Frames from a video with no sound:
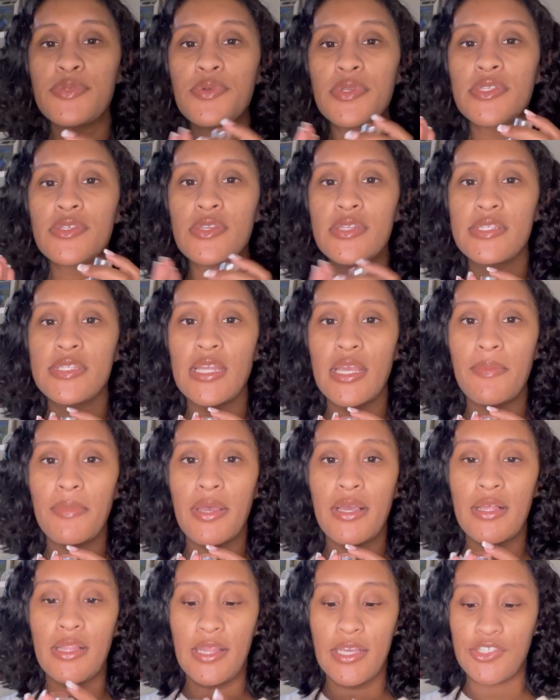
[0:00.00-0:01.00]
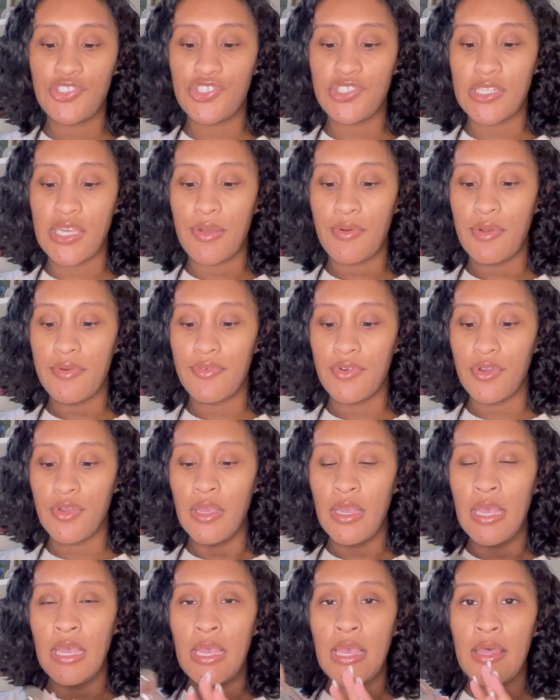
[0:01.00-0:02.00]
one's going to stay in my collection. However,
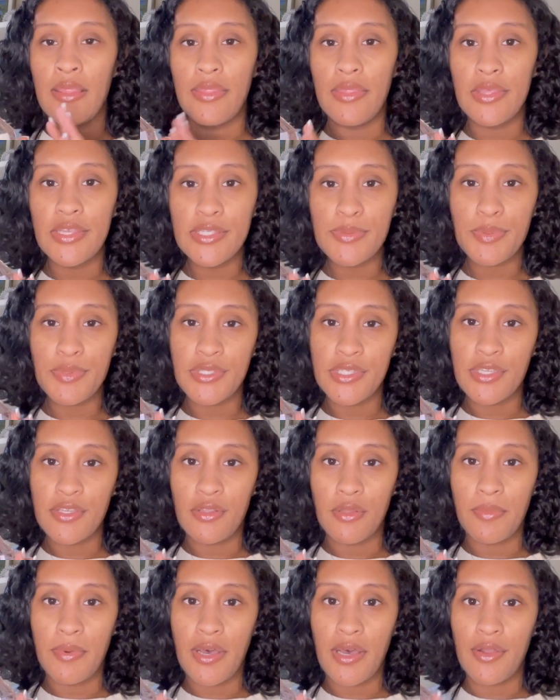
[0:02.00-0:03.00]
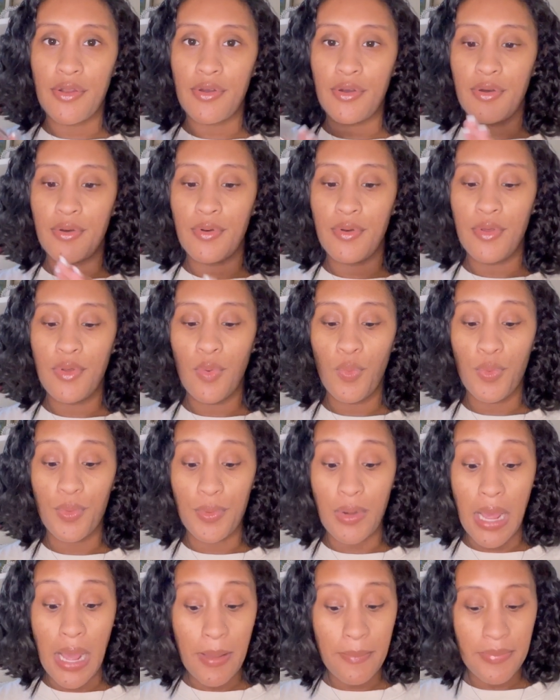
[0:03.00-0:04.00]
This particular bottle will
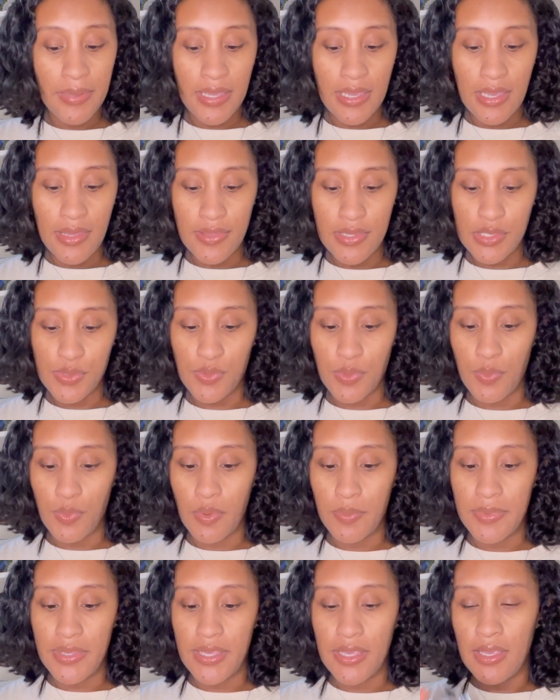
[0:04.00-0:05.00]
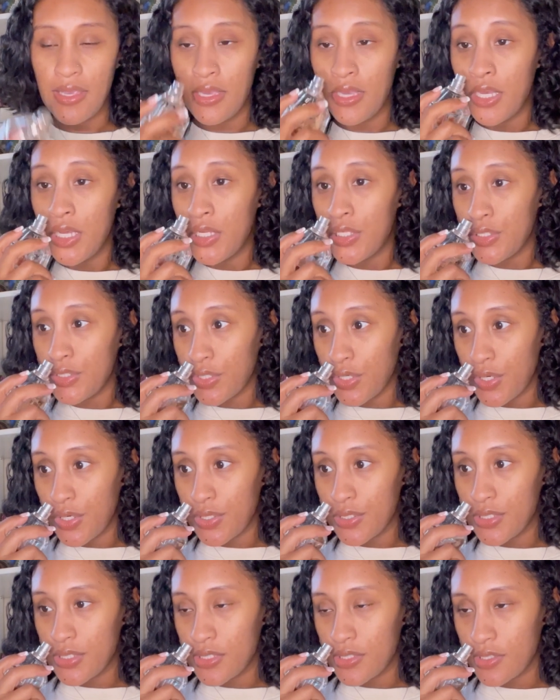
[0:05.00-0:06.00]
not be, this one will be
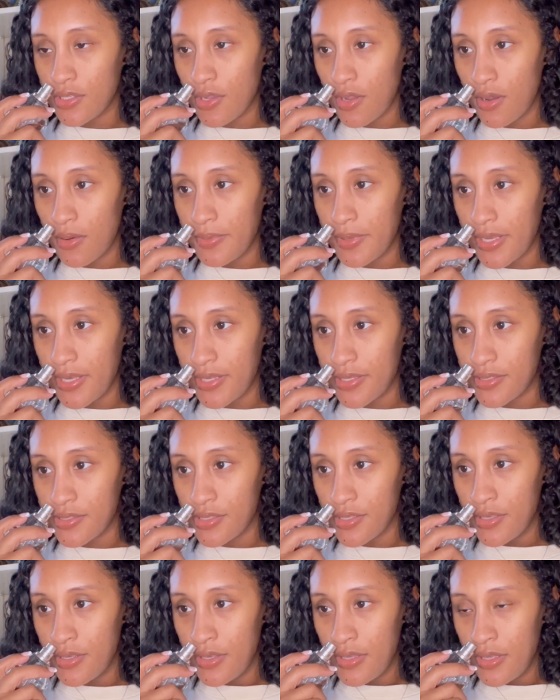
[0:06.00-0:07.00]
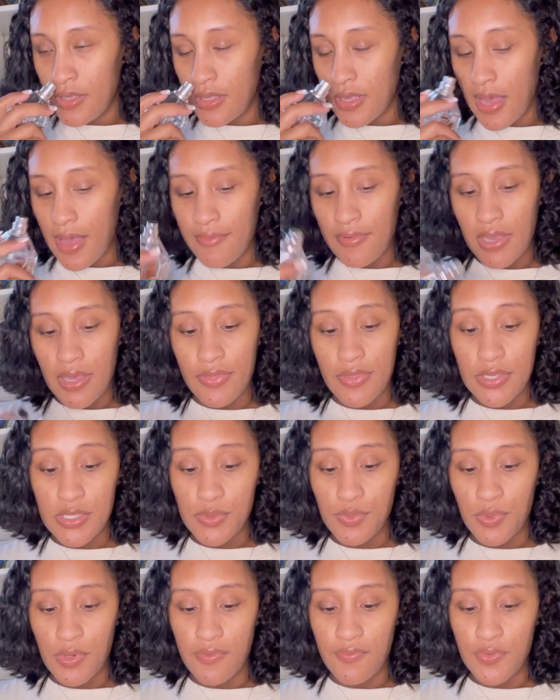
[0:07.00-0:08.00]
tossed, y'all, because I've had this
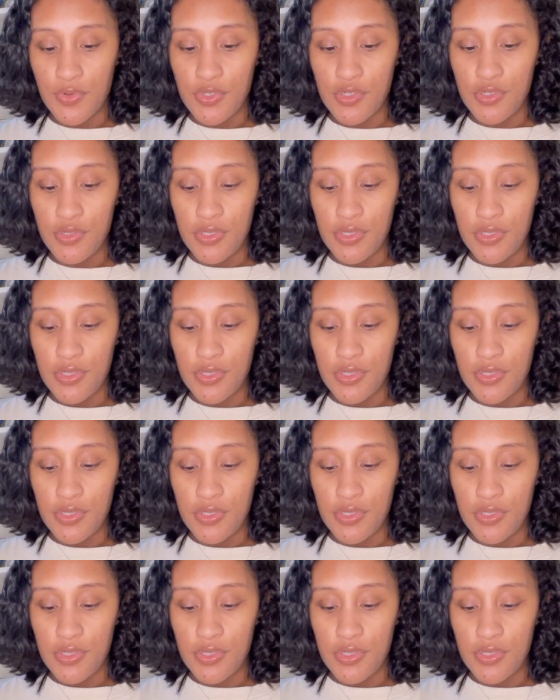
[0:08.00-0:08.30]
one for 2